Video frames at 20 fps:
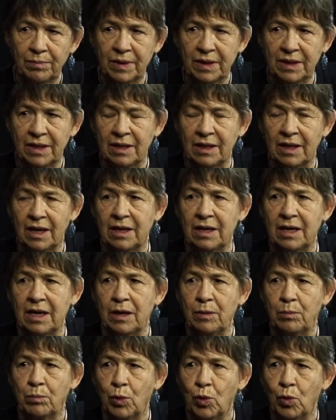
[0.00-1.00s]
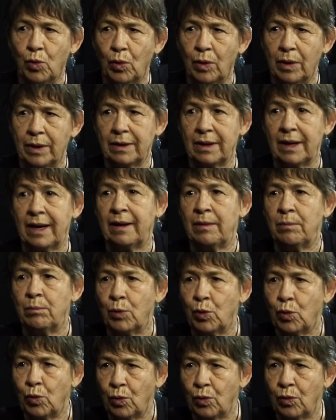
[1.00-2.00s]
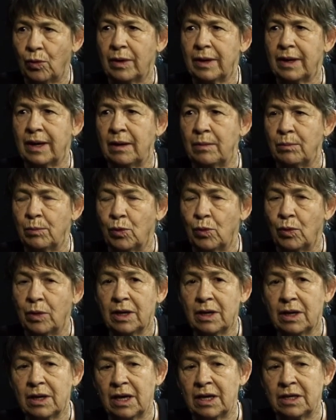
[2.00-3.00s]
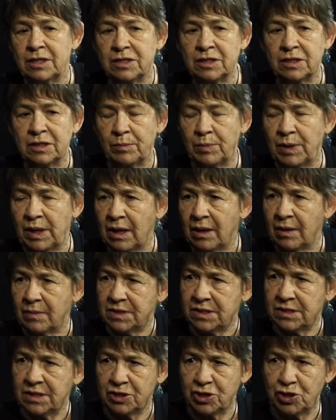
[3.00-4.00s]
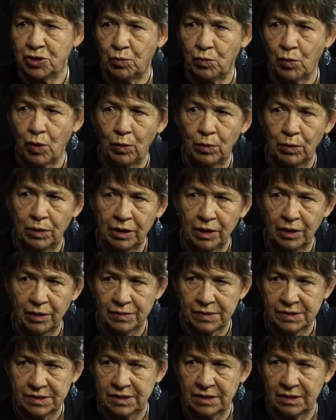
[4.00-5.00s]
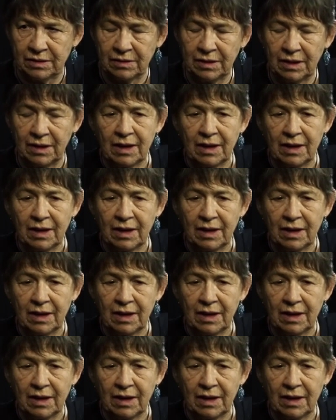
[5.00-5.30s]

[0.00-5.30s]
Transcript: but then they need more and more and more until it becomes such a roller coaster.